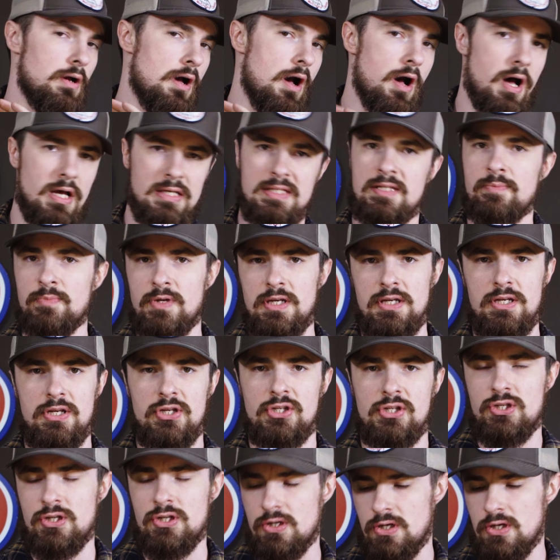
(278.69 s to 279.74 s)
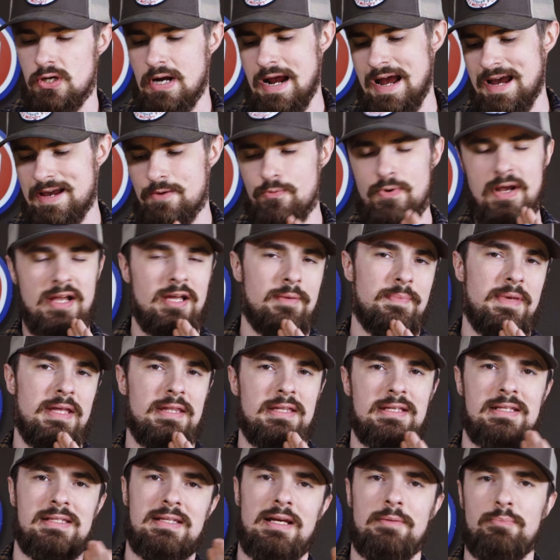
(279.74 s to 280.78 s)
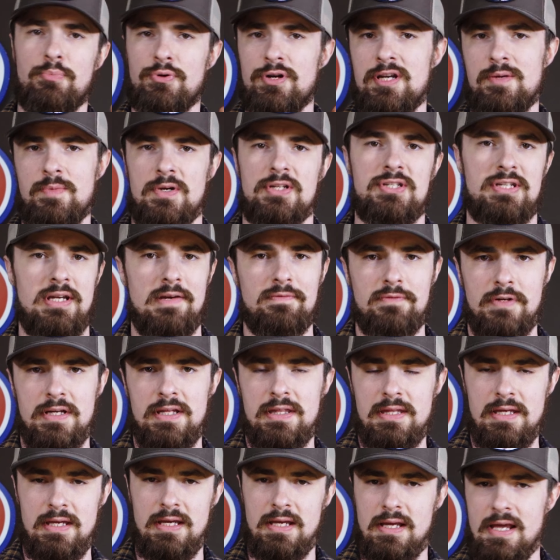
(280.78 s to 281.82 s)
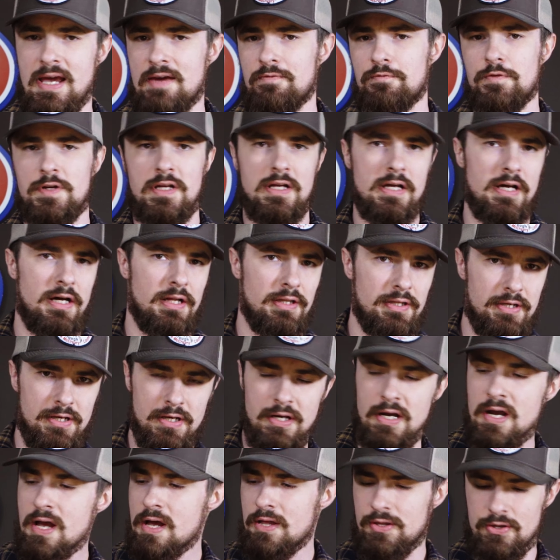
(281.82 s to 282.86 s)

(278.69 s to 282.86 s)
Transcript: Awesome conditioner. I recommend this on pretty much everything, every color.